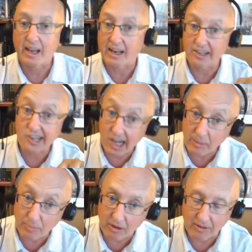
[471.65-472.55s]
and
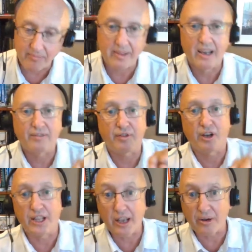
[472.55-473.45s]
cheaper for
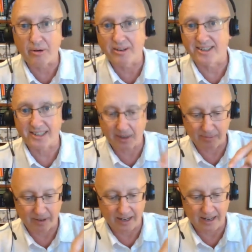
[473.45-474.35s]
you to
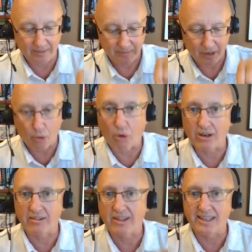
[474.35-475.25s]
simply
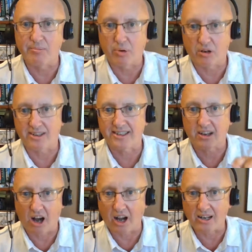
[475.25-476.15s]
order these books
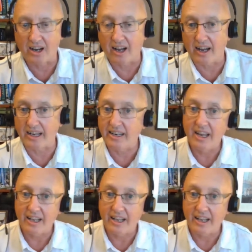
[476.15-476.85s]
online.